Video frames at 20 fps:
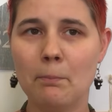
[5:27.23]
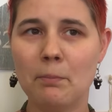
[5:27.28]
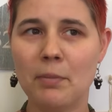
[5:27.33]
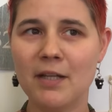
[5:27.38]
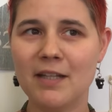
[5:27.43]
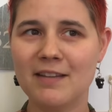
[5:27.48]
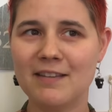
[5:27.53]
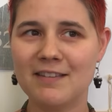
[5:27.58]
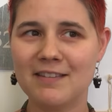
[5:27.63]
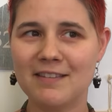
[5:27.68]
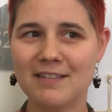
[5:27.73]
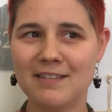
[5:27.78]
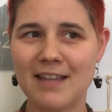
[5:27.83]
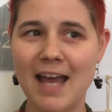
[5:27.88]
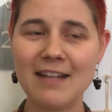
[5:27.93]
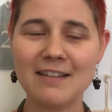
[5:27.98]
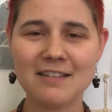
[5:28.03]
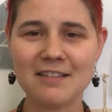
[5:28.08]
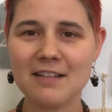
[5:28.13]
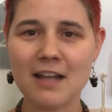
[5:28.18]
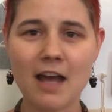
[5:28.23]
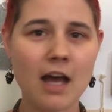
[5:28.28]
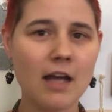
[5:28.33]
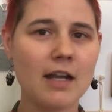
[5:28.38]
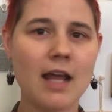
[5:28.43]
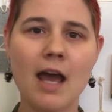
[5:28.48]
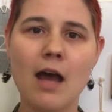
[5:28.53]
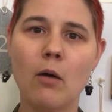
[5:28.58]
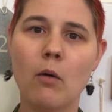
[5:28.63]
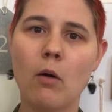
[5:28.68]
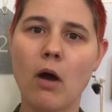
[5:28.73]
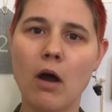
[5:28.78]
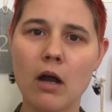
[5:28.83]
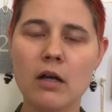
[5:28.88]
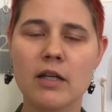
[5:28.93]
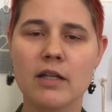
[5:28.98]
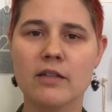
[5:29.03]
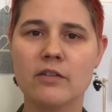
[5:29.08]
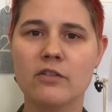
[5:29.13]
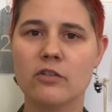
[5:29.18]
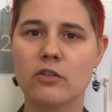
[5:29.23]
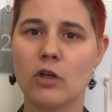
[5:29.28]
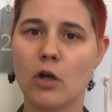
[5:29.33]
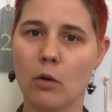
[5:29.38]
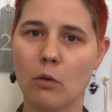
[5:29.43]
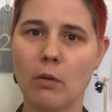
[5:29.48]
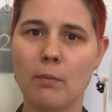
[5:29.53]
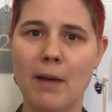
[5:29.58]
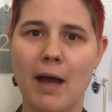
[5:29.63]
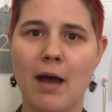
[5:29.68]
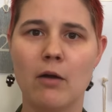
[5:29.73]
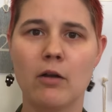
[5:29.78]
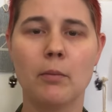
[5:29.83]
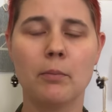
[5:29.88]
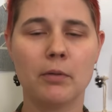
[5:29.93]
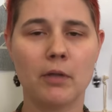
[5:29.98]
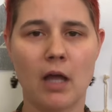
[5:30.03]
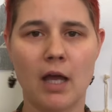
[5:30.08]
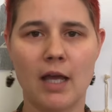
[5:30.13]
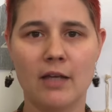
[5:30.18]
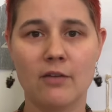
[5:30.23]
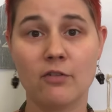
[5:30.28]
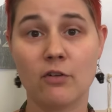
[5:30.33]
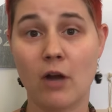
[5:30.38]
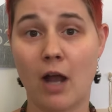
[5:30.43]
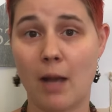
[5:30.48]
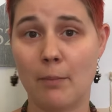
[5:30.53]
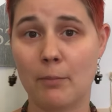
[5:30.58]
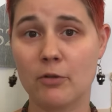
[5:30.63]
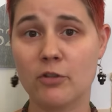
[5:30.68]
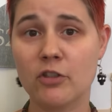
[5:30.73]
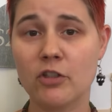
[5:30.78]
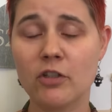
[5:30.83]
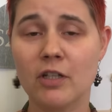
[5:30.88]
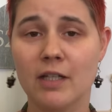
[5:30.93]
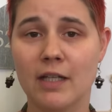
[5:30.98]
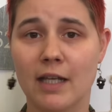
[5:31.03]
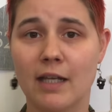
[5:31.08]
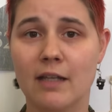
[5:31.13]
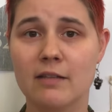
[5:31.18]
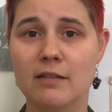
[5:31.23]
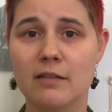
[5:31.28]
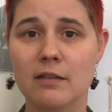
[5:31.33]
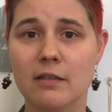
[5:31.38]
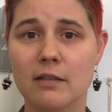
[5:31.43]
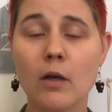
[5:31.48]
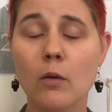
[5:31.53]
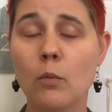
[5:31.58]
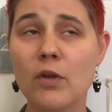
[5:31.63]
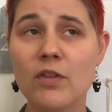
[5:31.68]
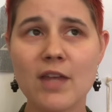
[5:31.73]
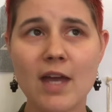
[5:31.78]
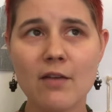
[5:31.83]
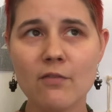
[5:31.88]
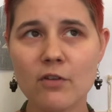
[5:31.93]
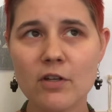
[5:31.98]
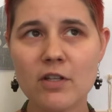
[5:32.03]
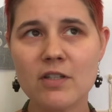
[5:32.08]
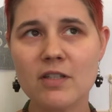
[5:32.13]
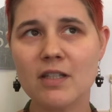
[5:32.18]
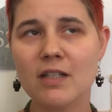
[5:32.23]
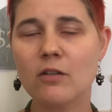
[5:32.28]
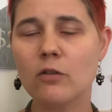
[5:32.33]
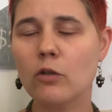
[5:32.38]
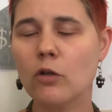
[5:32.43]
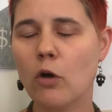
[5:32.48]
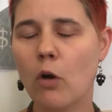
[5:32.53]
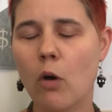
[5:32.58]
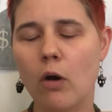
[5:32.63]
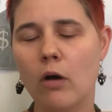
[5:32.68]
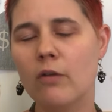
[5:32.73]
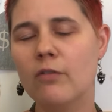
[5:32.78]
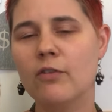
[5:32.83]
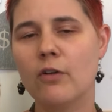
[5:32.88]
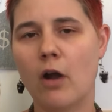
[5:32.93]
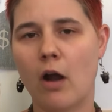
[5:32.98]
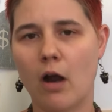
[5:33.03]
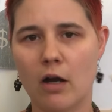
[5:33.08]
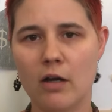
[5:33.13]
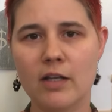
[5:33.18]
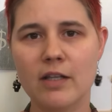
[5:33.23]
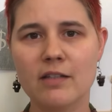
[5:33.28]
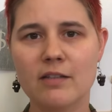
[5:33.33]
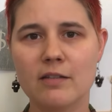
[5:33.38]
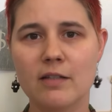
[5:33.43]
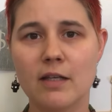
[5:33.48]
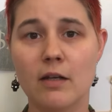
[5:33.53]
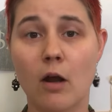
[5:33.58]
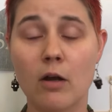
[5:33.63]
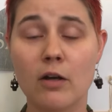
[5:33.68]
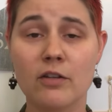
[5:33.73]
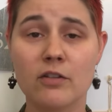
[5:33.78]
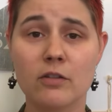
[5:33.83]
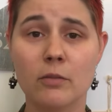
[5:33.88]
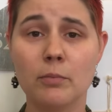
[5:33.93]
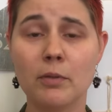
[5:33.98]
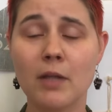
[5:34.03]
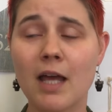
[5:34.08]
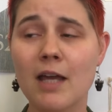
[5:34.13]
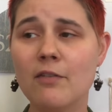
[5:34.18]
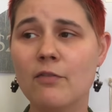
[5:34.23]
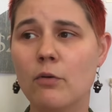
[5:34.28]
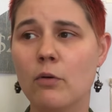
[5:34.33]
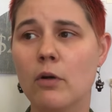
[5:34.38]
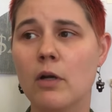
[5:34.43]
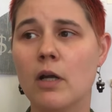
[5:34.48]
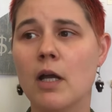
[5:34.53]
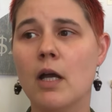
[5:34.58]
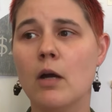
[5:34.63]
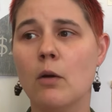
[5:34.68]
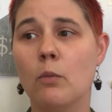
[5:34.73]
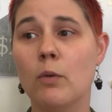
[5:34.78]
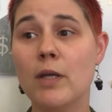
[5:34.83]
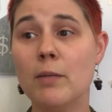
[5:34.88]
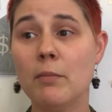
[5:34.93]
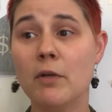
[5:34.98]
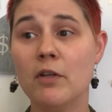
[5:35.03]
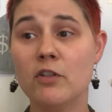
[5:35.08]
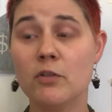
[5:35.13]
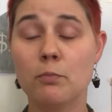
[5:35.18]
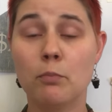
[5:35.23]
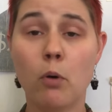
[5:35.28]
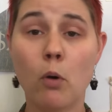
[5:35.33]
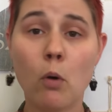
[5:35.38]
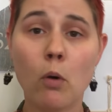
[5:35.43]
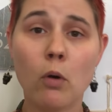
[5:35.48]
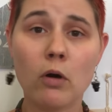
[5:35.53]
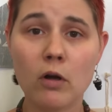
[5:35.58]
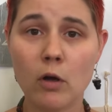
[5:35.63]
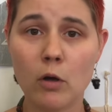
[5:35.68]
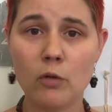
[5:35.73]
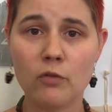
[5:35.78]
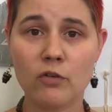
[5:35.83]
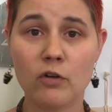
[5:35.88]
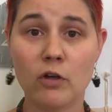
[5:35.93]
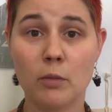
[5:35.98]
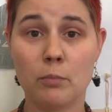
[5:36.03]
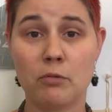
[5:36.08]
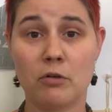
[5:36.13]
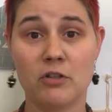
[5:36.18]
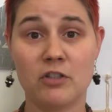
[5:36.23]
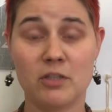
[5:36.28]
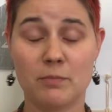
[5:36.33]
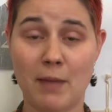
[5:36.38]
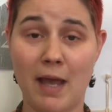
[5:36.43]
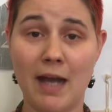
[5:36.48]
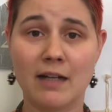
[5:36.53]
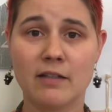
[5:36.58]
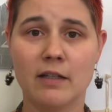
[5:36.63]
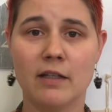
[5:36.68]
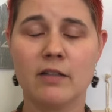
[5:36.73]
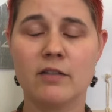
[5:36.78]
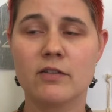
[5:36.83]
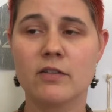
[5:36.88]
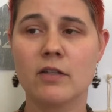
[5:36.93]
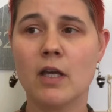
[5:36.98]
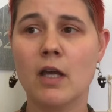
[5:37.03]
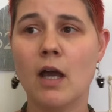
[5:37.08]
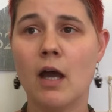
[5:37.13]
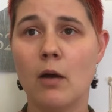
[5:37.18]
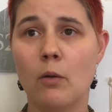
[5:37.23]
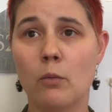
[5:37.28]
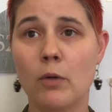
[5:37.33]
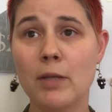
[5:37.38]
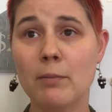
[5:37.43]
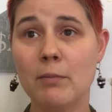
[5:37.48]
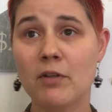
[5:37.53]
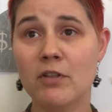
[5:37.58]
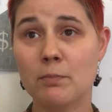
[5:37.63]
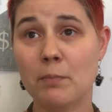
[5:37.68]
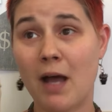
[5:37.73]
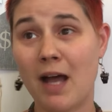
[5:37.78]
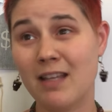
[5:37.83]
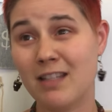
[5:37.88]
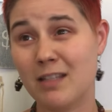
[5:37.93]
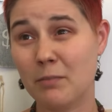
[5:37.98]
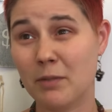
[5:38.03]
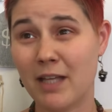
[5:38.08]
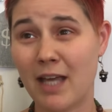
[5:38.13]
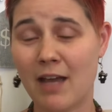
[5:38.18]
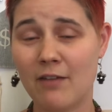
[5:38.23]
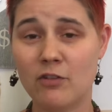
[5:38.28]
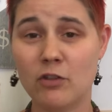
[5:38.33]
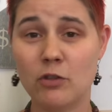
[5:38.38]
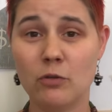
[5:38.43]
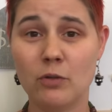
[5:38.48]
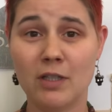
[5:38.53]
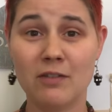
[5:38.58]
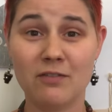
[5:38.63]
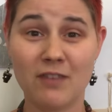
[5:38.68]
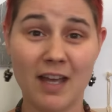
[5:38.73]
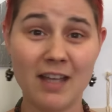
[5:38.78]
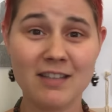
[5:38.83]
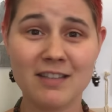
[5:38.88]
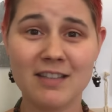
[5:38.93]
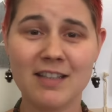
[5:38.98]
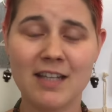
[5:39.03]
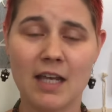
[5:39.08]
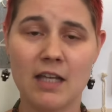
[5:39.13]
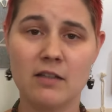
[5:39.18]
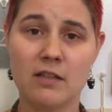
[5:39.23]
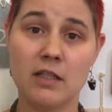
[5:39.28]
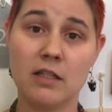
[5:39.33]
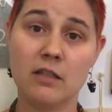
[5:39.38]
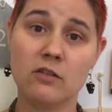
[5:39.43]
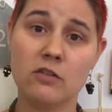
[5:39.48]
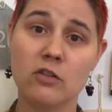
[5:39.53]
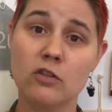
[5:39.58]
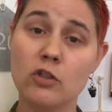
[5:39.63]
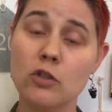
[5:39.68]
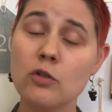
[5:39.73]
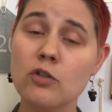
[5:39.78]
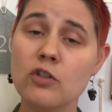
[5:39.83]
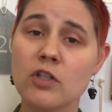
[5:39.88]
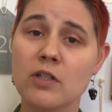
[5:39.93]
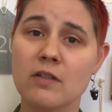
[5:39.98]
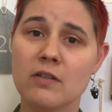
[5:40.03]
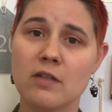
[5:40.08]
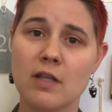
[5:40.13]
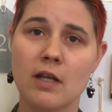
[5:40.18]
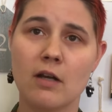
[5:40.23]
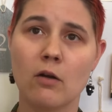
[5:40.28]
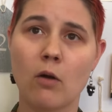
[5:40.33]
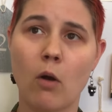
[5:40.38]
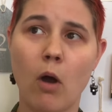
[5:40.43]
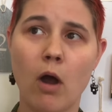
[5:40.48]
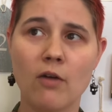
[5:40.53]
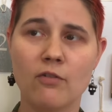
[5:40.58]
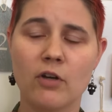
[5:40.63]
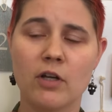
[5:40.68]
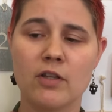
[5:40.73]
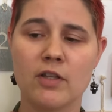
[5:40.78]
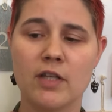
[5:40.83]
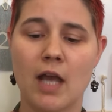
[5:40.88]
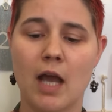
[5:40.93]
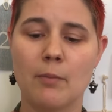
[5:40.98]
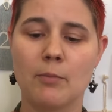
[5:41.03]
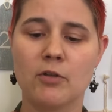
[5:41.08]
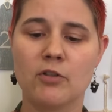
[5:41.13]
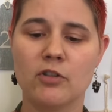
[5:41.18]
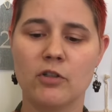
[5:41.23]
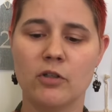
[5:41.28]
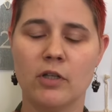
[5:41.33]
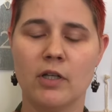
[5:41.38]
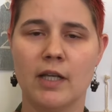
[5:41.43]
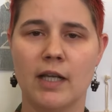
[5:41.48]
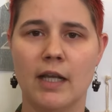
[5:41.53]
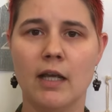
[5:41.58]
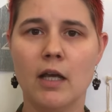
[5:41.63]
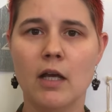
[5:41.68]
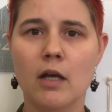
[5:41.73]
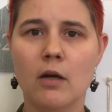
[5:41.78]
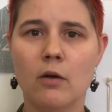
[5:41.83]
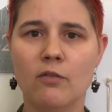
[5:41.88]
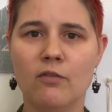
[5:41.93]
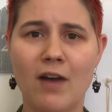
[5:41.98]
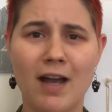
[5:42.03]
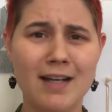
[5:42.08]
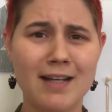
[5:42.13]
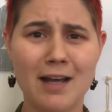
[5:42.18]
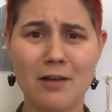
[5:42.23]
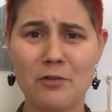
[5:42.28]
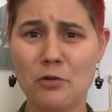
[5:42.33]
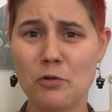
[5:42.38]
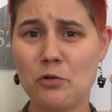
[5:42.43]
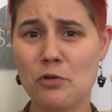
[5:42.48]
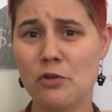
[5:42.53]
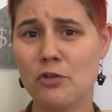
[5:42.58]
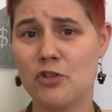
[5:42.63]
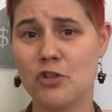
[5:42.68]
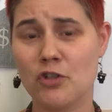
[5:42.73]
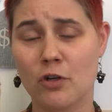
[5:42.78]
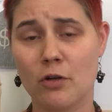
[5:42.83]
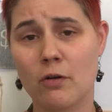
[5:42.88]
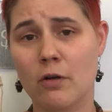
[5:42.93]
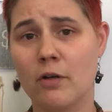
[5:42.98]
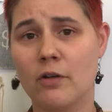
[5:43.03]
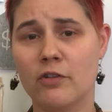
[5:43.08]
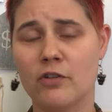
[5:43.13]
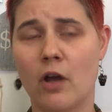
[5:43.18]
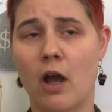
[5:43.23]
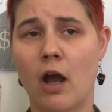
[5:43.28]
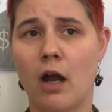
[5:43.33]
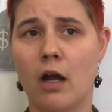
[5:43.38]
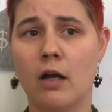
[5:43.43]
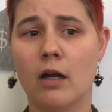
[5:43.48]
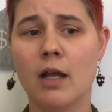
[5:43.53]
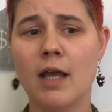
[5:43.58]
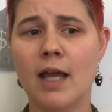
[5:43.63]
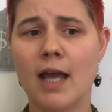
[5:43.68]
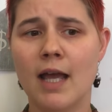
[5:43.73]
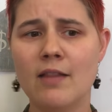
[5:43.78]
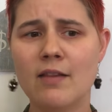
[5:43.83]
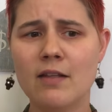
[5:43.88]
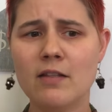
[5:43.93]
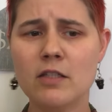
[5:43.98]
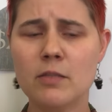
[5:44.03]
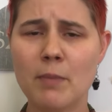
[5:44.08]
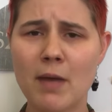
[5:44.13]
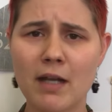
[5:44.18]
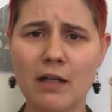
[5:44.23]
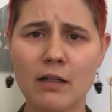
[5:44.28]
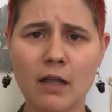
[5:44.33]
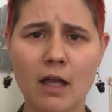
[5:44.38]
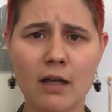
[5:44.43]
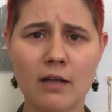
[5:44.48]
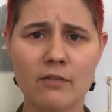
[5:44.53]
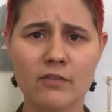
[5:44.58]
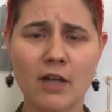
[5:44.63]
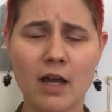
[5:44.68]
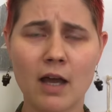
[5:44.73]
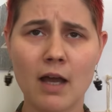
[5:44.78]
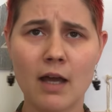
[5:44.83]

But that's not how artists go about applying for opportunities. With every single call for artists that artists apply for, we must pore over a prospectus. We must possibly have to investigate the institutions that are offering the opportunity, find out who the jurors are, and then spend a lot of